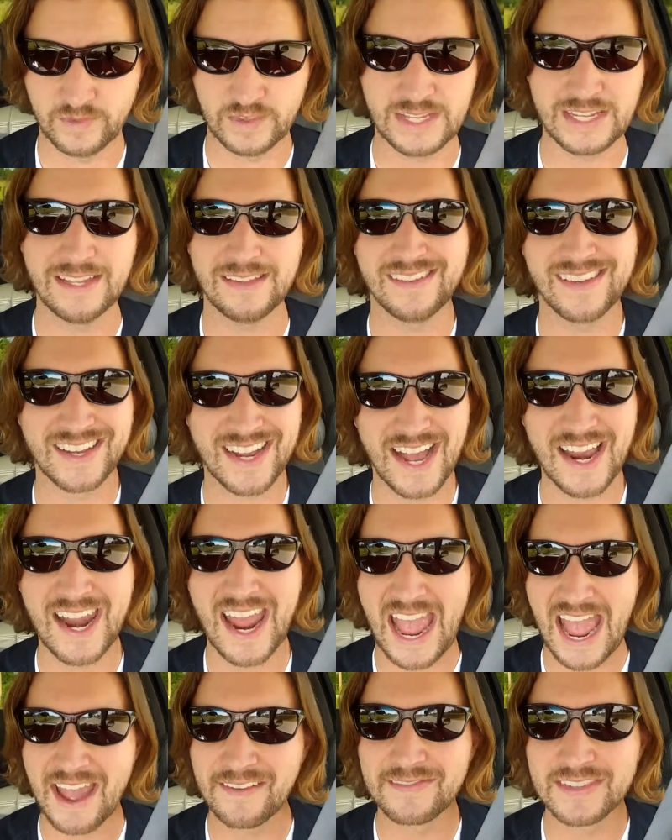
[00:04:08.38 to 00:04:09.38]
you, you kind
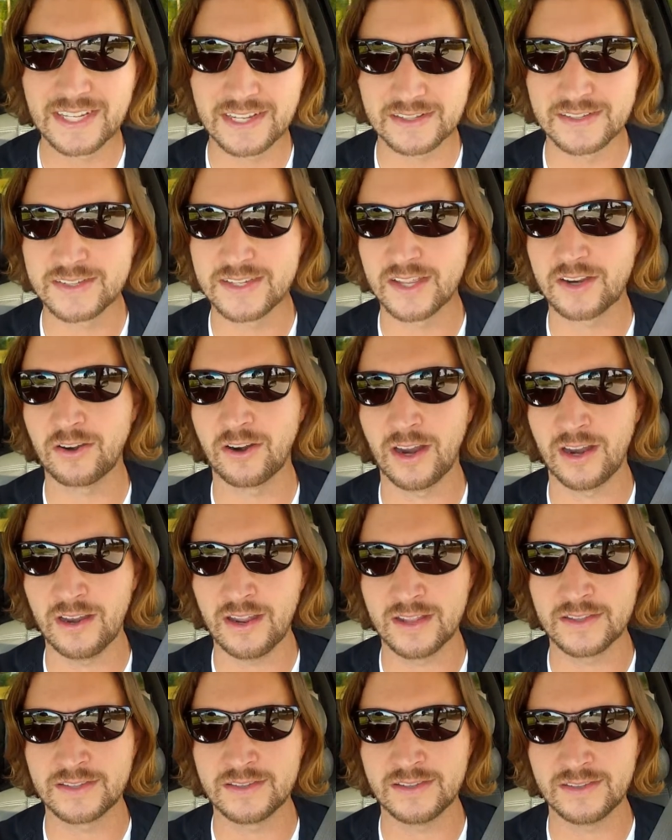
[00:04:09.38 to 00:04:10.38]
of have to consider it.
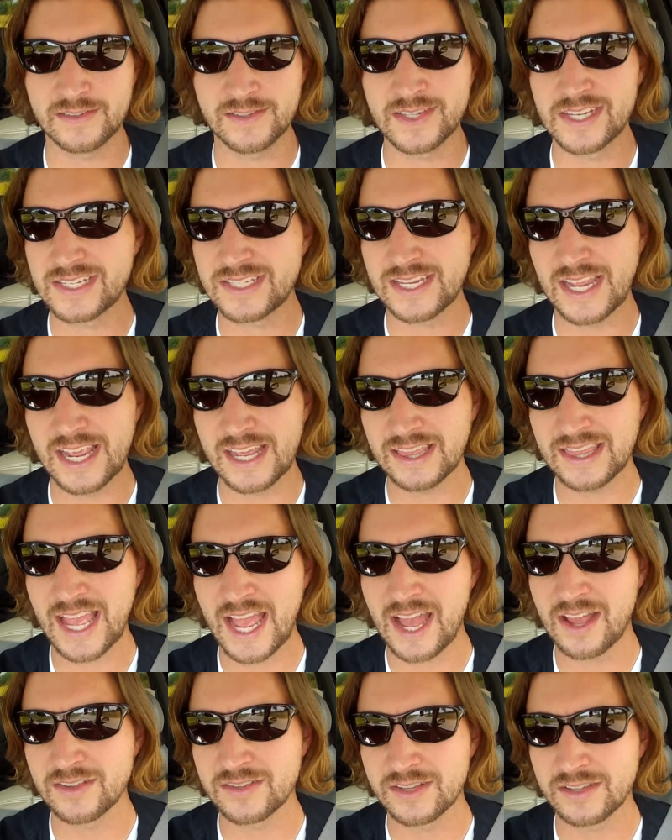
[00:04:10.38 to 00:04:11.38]
It's
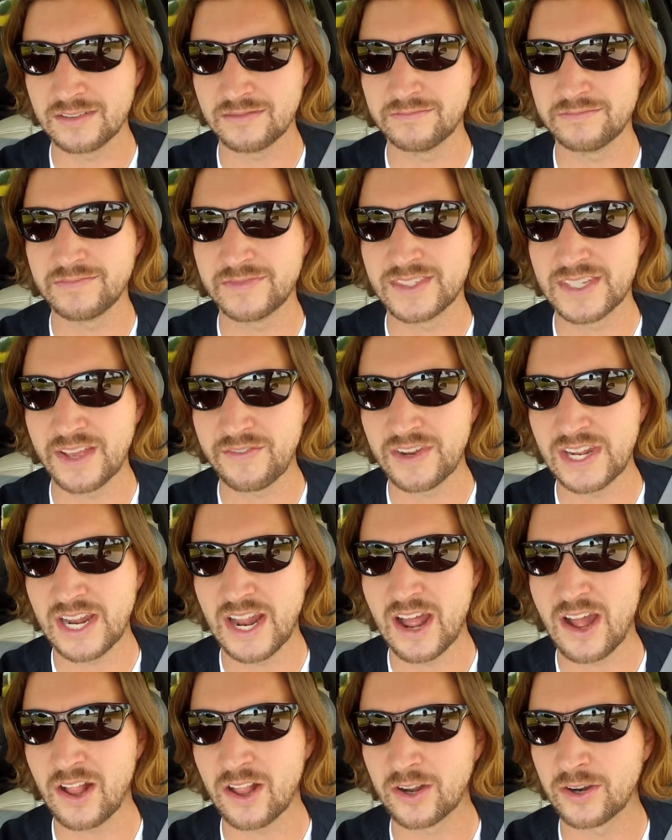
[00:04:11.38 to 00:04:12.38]
$68,000,
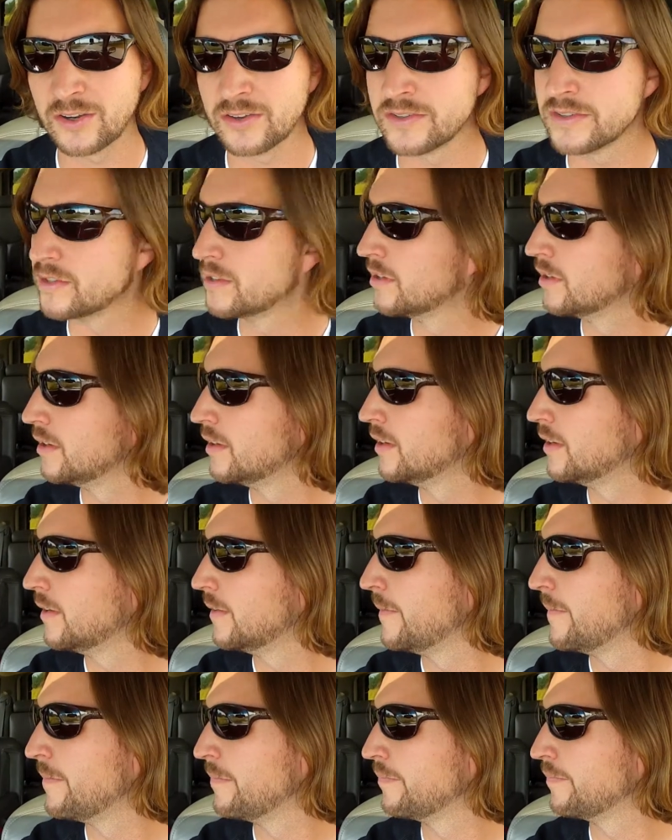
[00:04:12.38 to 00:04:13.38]
dollars
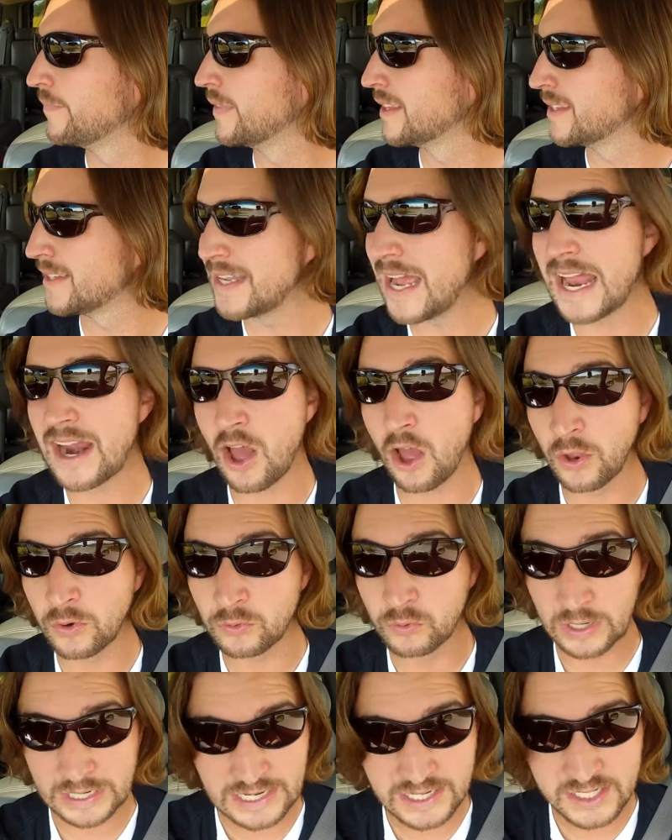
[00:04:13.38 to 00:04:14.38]
That's not
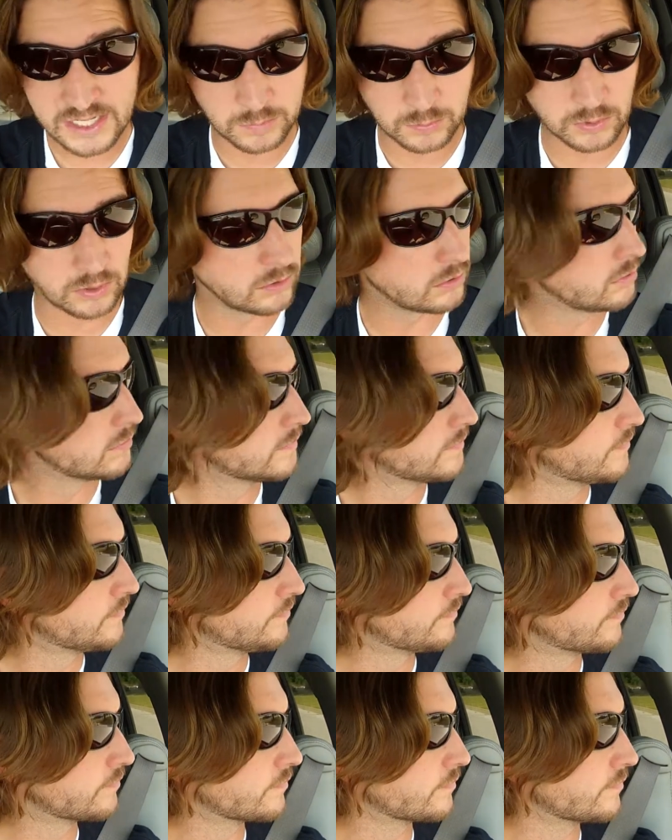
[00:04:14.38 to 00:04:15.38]
unreasonable
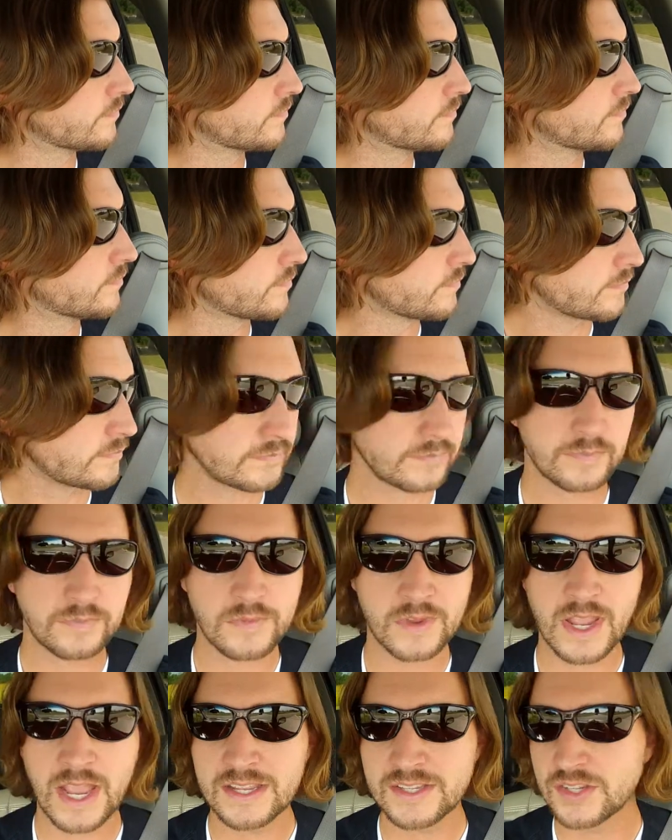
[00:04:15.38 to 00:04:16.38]

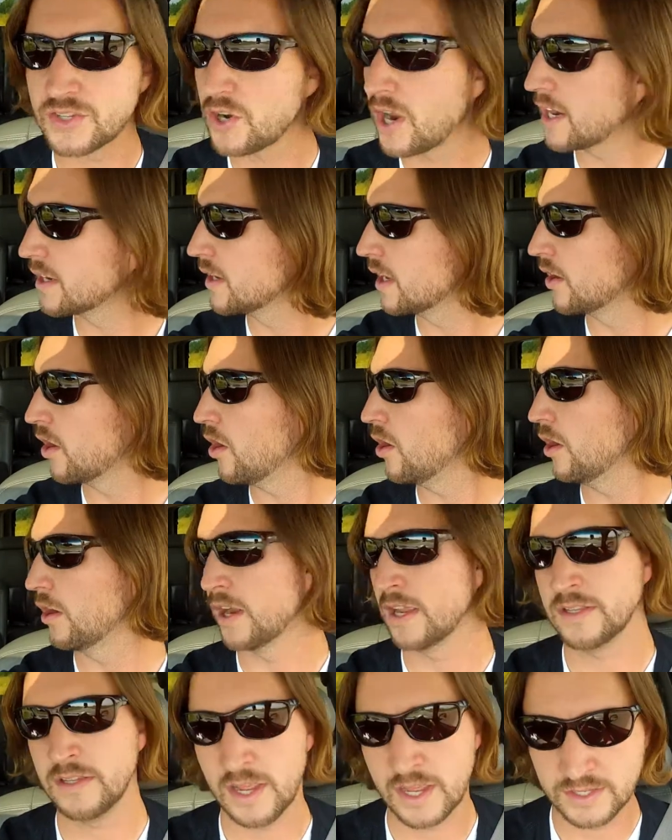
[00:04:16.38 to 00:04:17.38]
as a track day car.
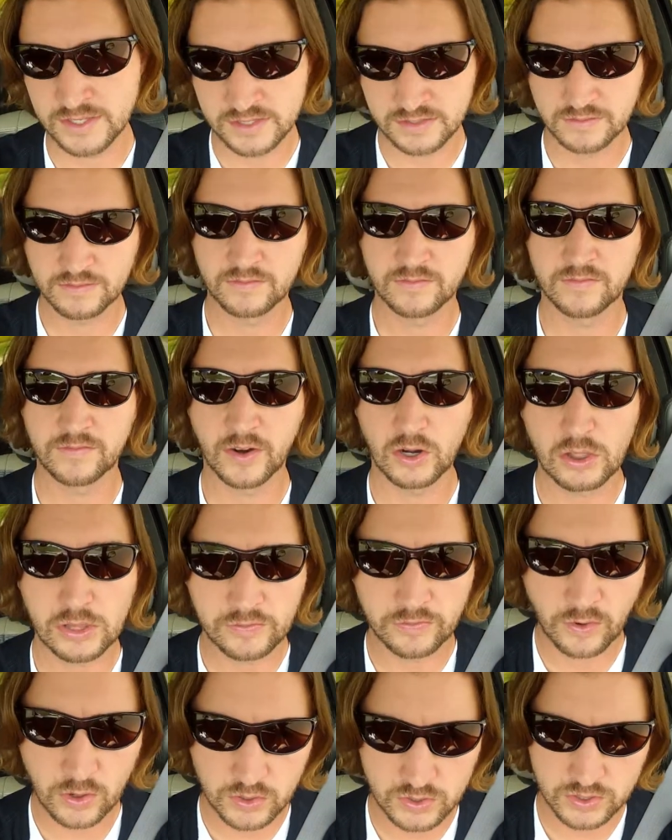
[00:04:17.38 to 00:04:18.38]
It, it's
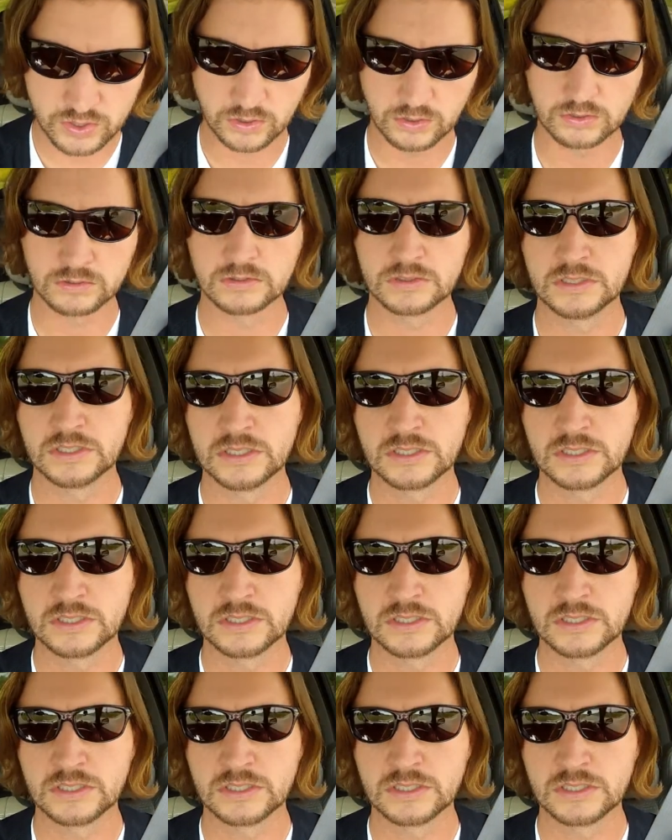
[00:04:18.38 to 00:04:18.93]
fairly functional.